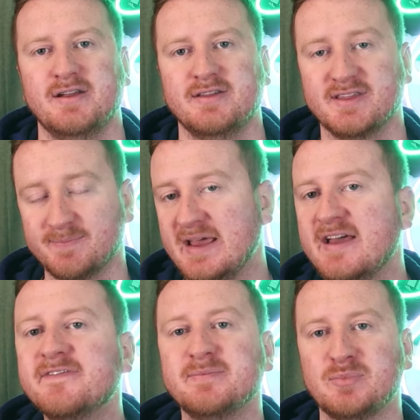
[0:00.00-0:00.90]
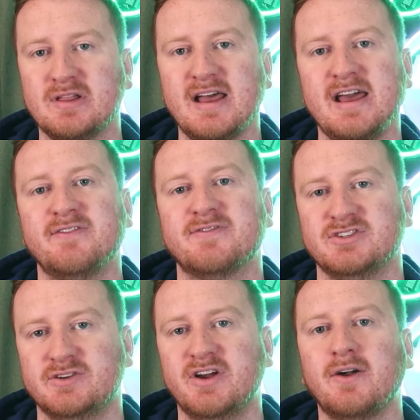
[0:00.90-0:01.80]
the pivot plan for
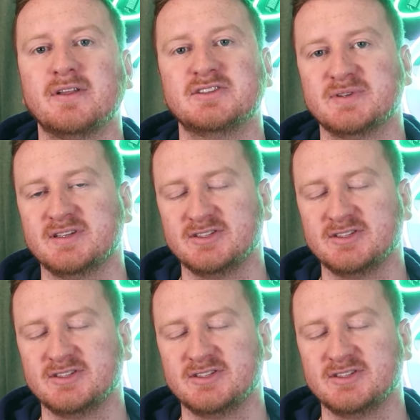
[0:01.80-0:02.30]
Joe Douglas was